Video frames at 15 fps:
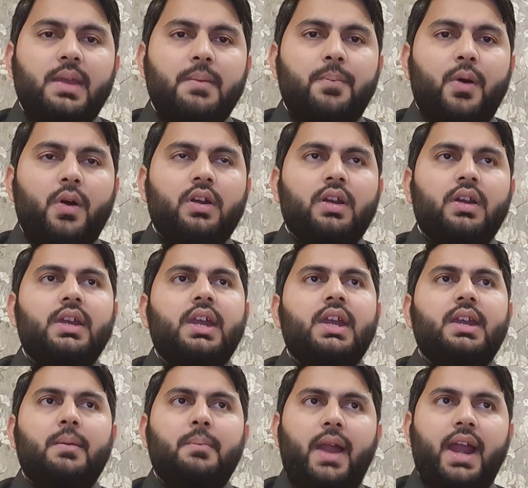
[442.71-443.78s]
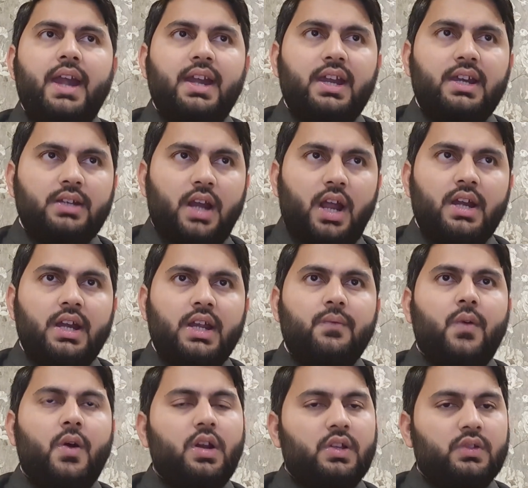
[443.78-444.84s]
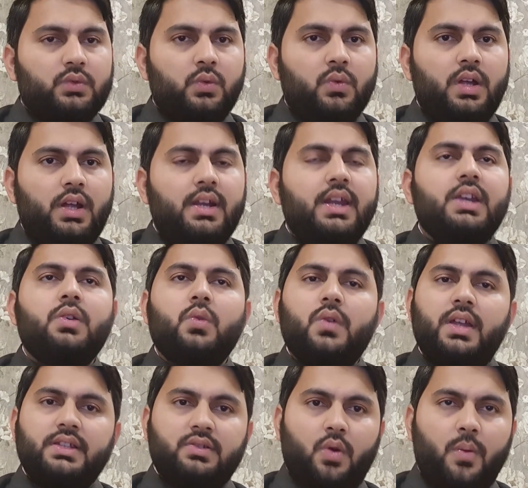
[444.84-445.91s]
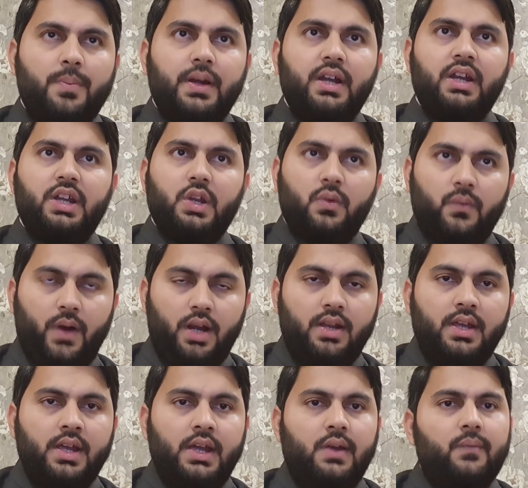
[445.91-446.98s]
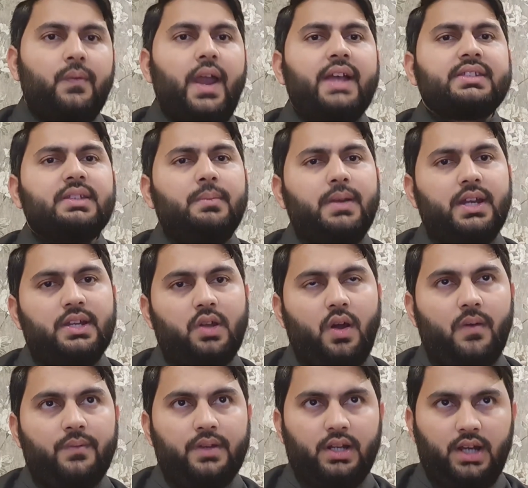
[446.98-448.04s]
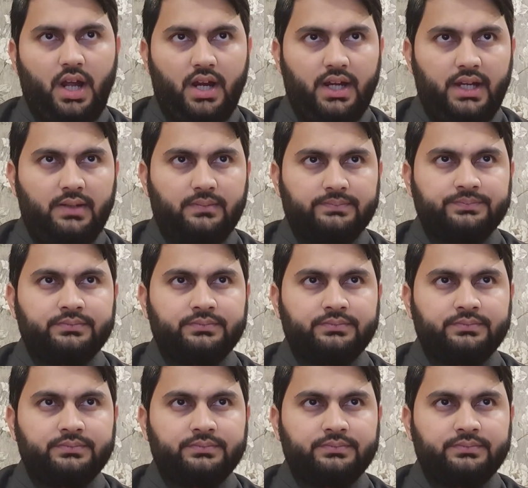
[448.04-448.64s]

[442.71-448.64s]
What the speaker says: important in the blended learning for the student in today's competitive world. Flexibility of the learning,